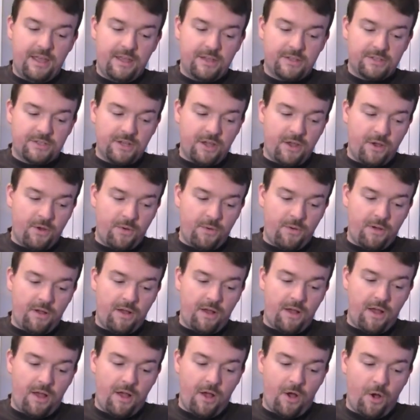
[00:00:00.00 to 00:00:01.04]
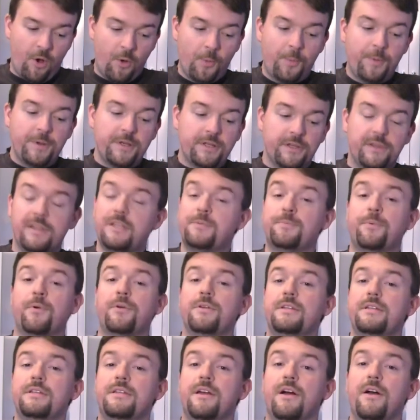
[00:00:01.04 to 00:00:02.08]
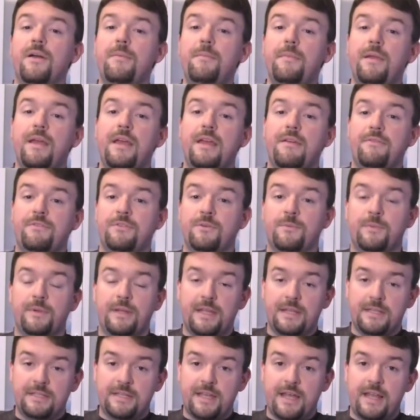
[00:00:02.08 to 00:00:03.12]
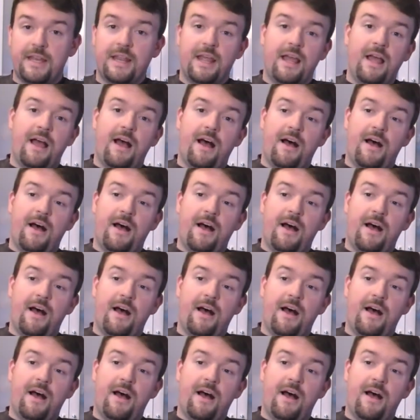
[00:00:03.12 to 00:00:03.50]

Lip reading: So up until this point in time, if somebody had said,